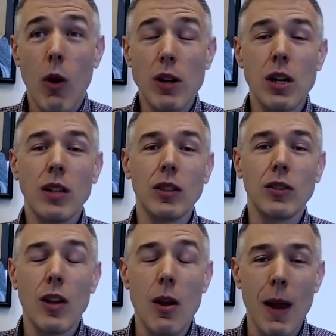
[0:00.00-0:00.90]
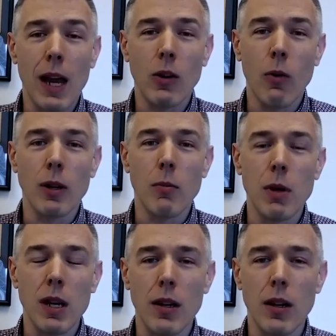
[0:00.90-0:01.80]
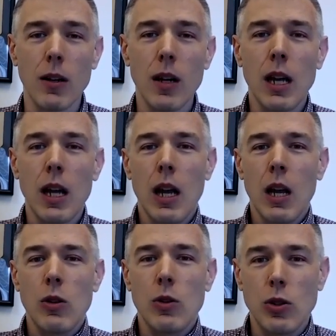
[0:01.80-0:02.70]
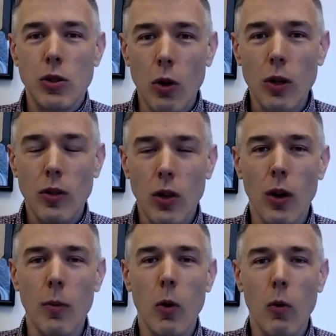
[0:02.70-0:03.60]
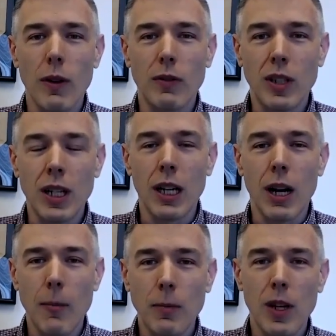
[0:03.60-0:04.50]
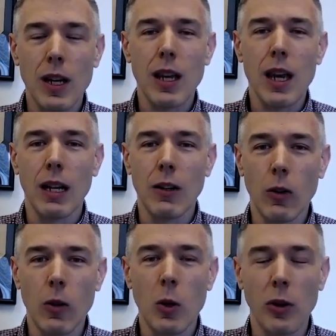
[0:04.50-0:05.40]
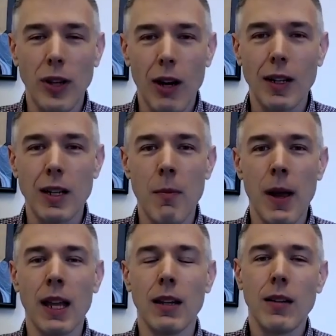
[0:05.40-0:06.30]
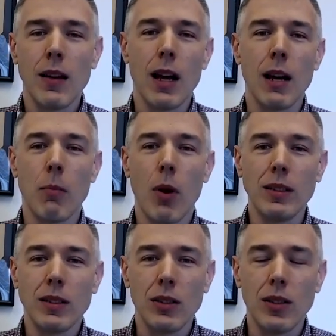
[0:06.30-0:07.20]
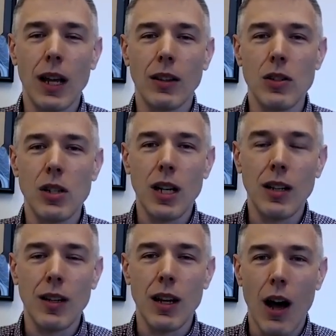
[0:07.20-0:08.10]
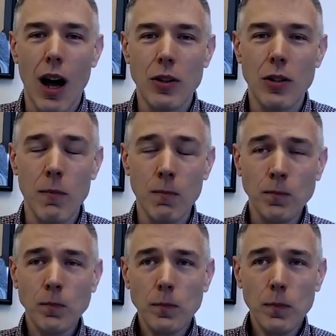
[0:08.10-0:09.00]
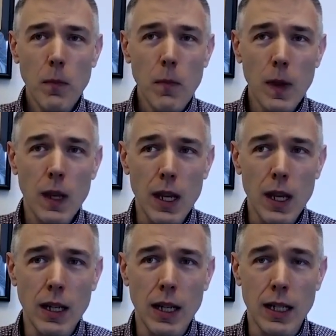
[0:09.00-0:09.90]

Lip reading: question is the demand going to be there? Short term, we've seen an uptick in global dairy demand. Prices at the GDT auction in